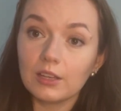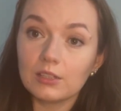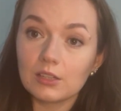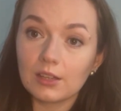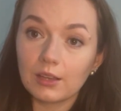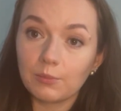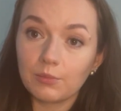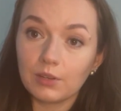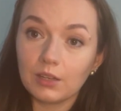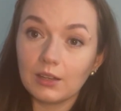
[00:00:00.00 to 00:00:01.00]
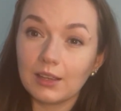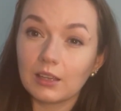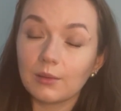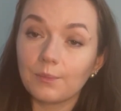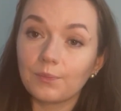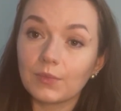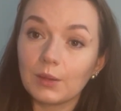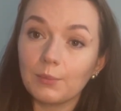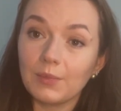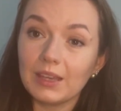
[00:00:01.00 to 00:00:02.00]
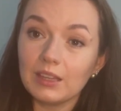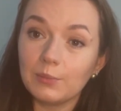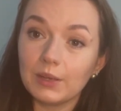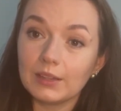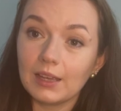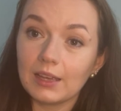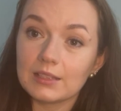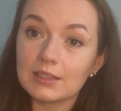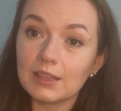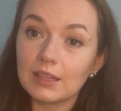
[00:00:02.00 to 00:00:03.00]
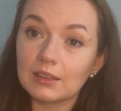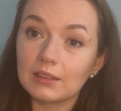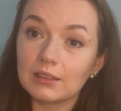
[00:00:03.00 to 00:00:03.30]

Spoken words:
It just like pretty like matte, but has that